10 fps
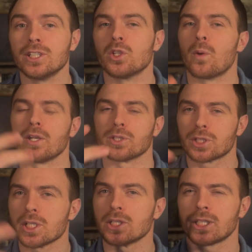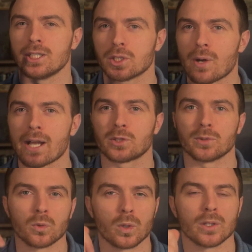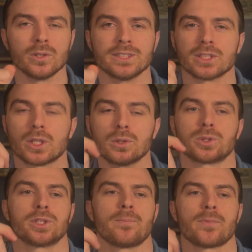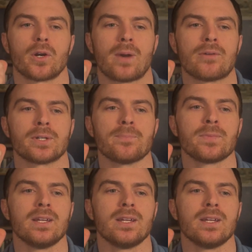the way your church interacts with the world and the culture around it.